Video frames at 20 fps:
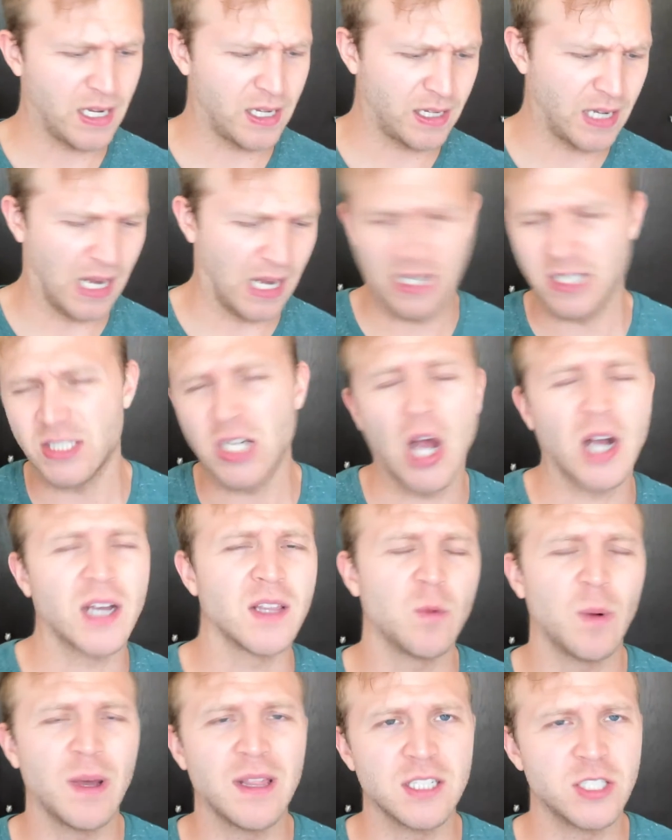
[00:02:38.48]
kind of talk in the
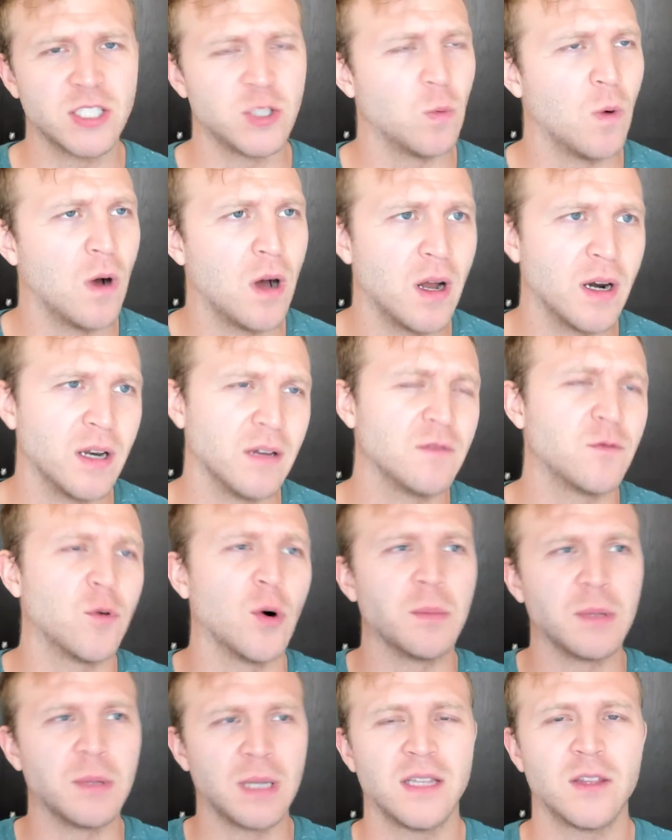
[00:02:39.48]
way that you want and
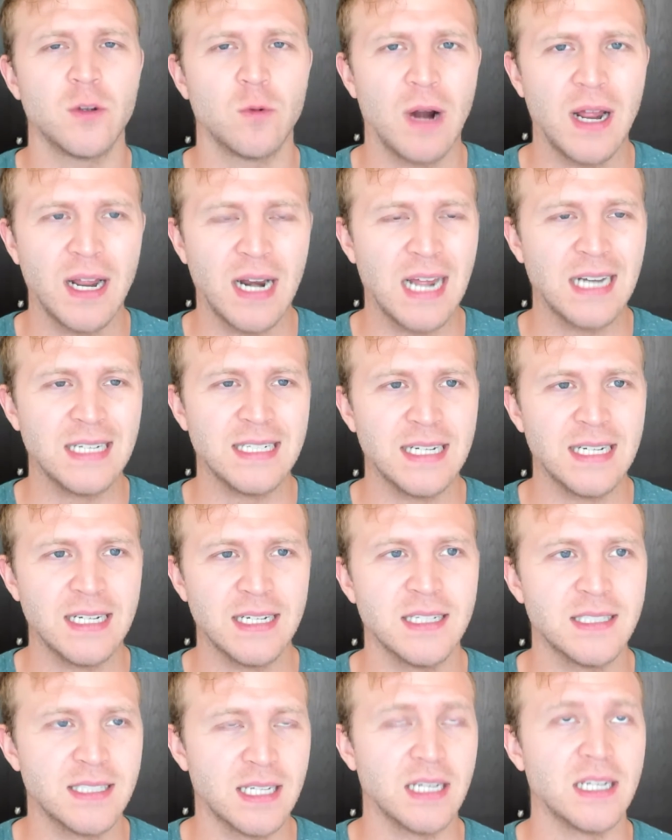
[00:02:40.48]
formulate the right
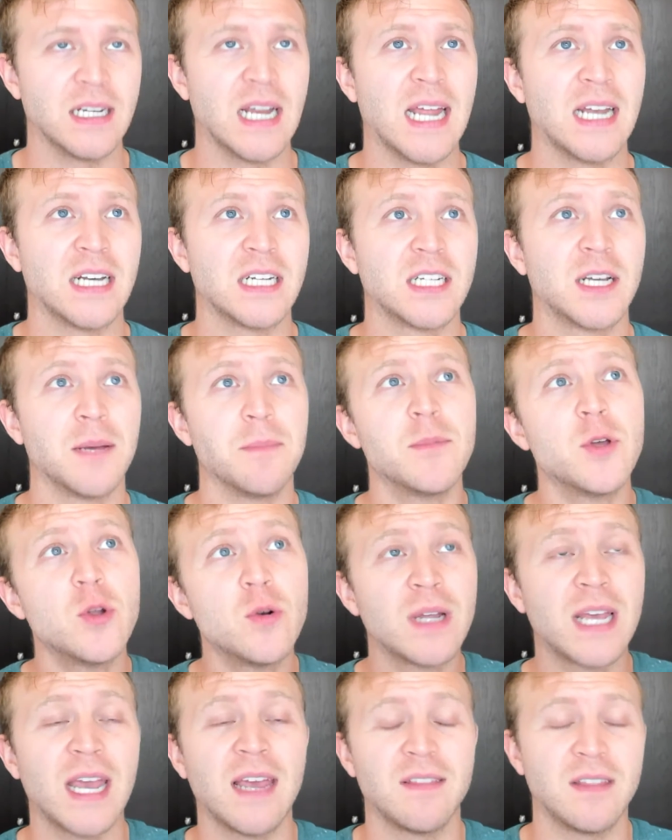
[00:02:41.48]
ideas and
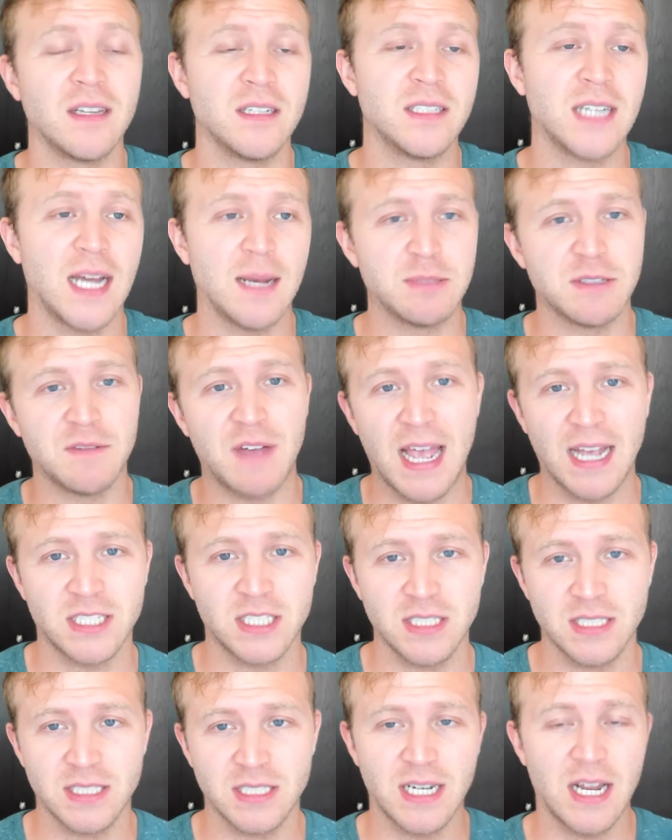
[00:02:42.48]
communicate the types of
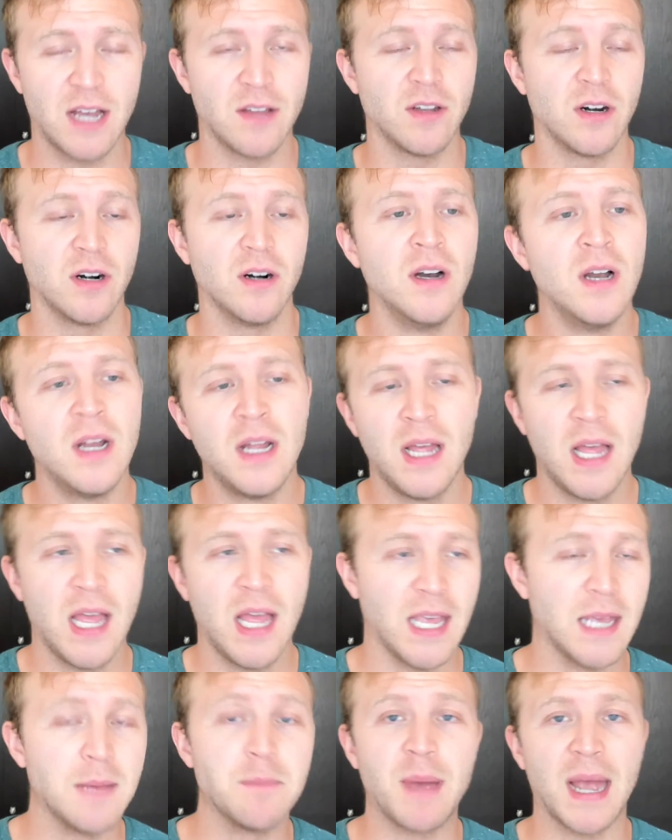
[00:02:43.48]
actions and how they're
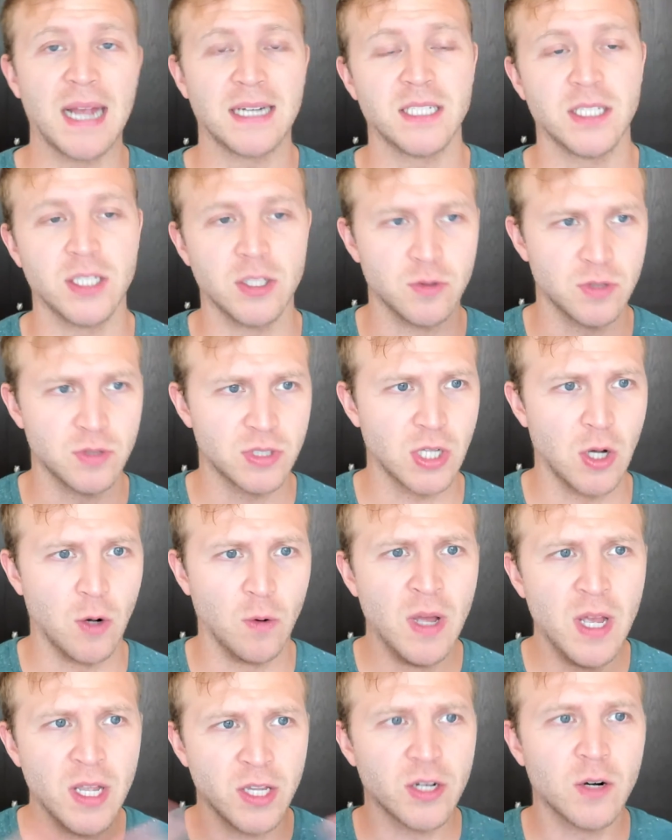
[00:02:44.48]
impacting you. So
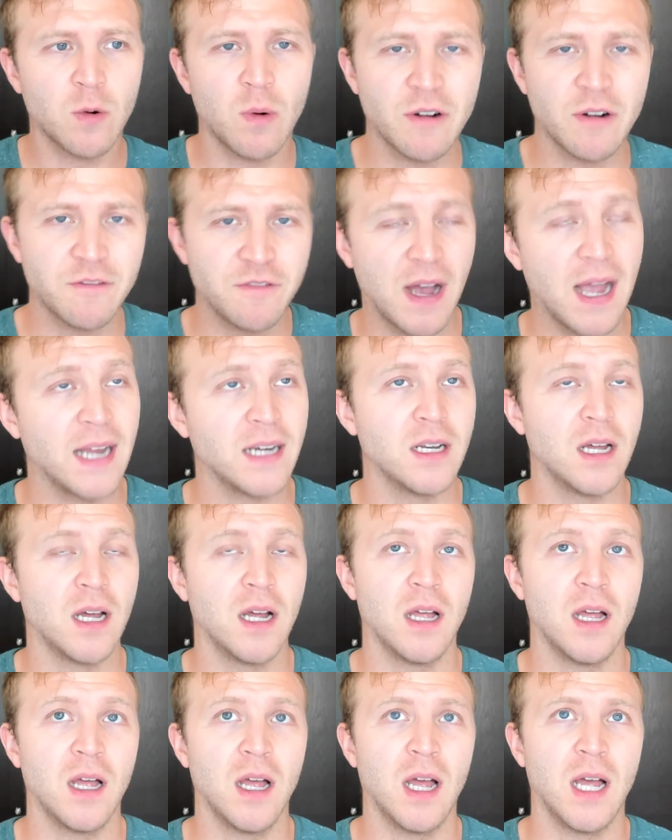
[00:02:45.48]
you're going to want to find
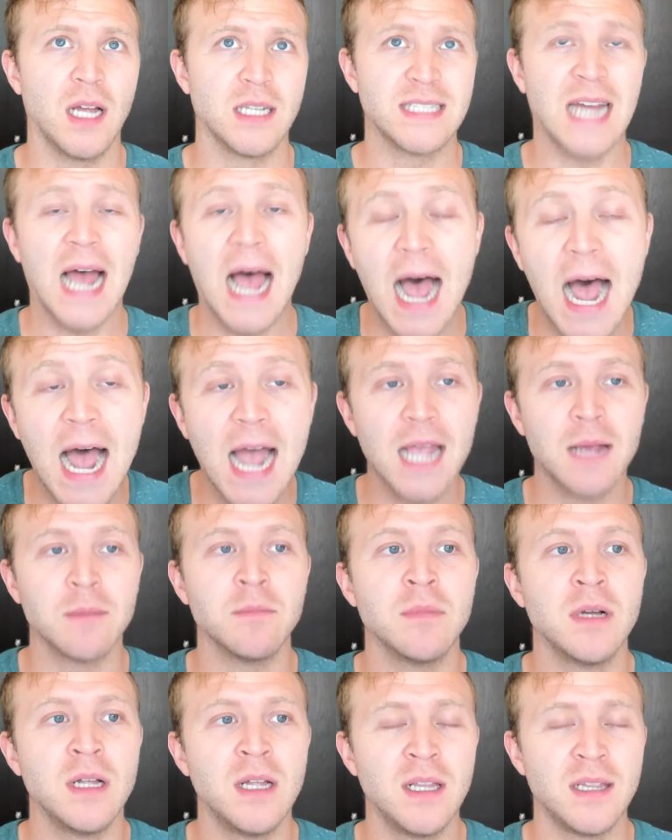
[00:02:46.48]
a time
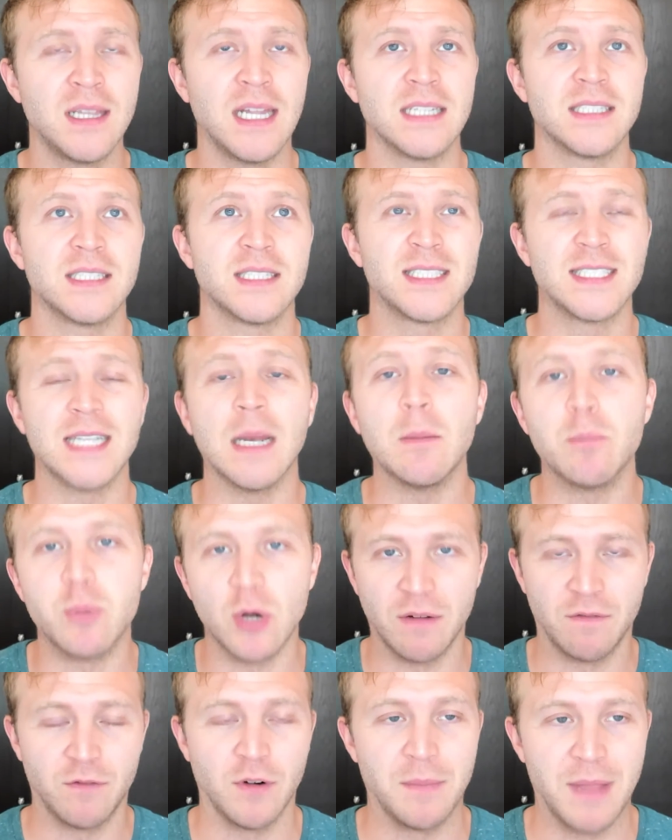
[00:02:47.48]
that's separate
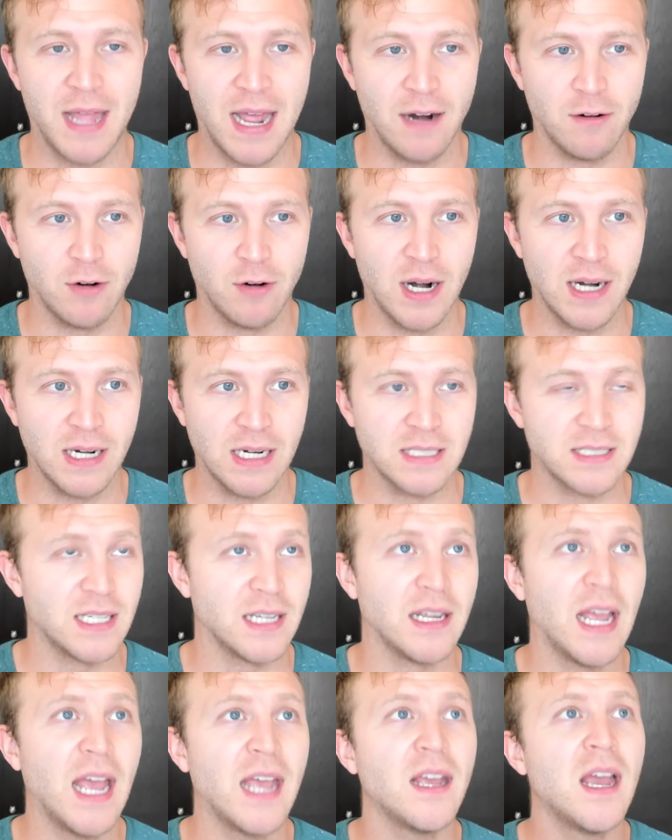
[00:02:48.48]
from that, right? And say,
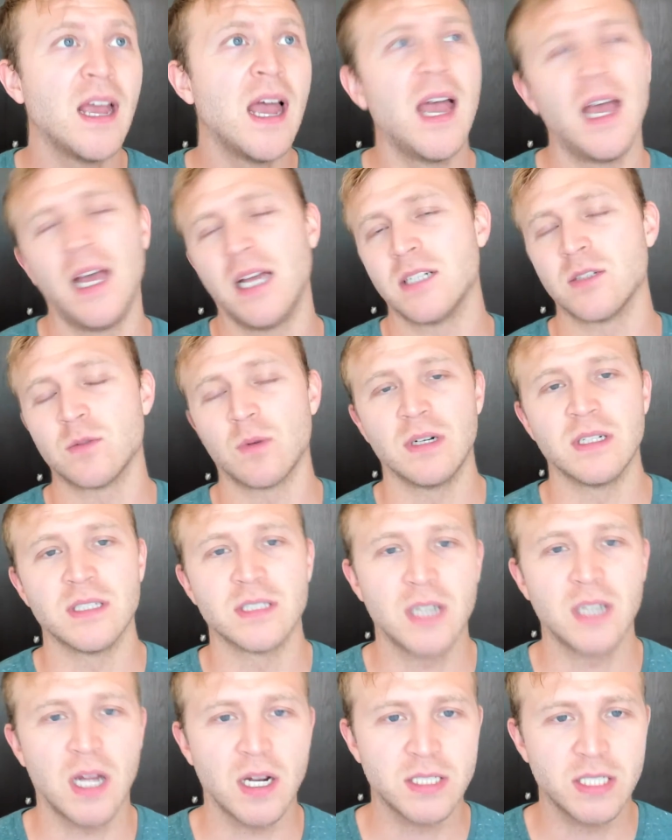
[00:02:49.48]
hey, I just wanted to
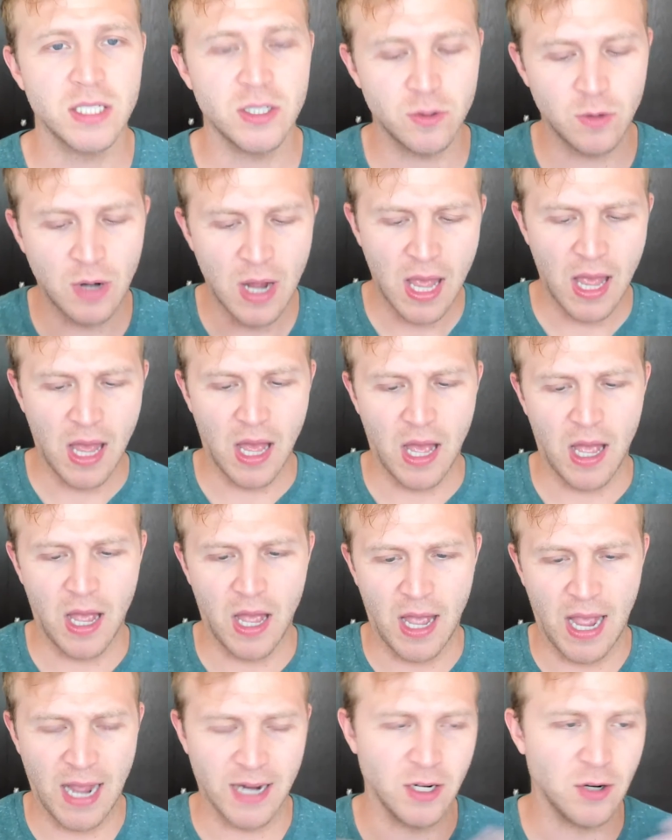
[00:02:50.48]
talk to you.
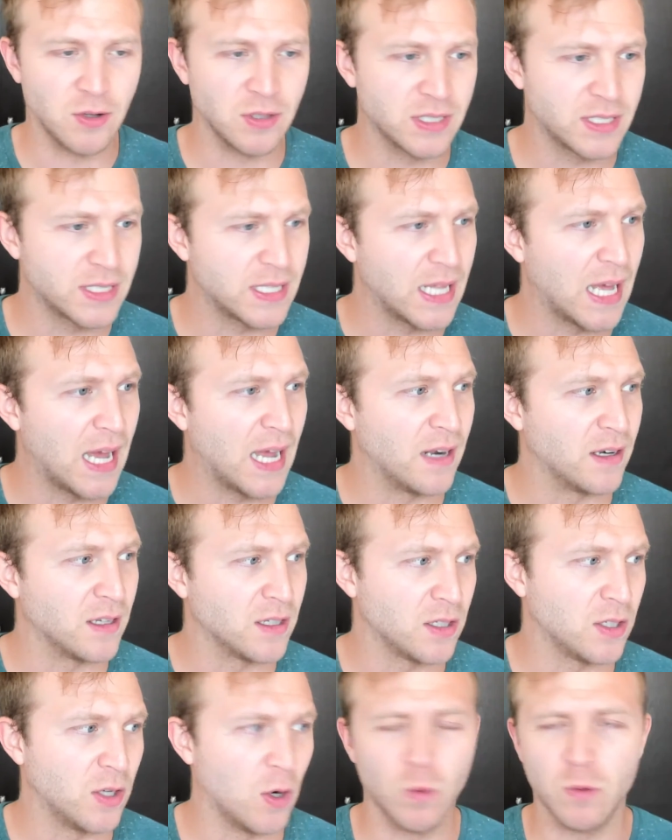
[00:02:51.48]
I noticed that,
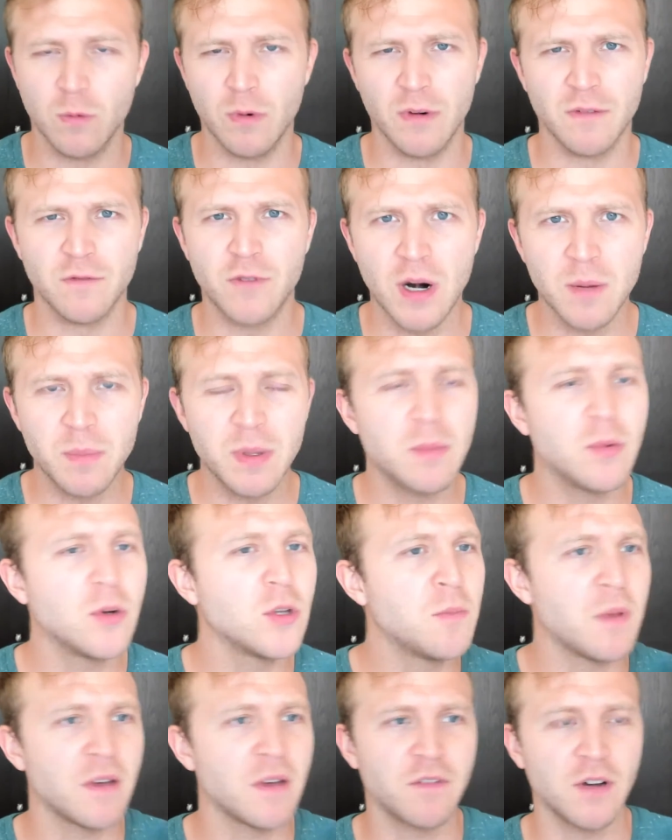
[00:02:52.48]
when we're in front of people, you
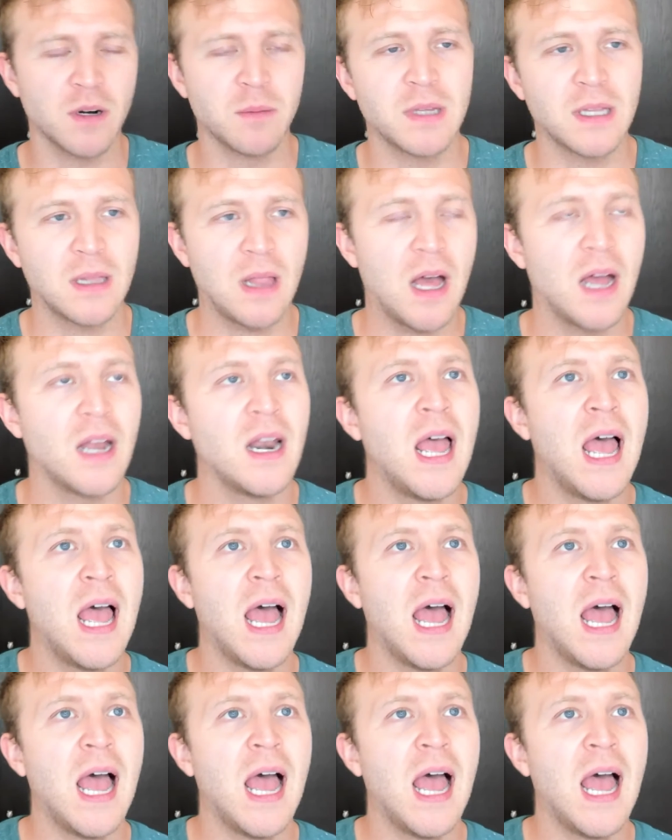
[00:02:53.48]
make fun of me a lot.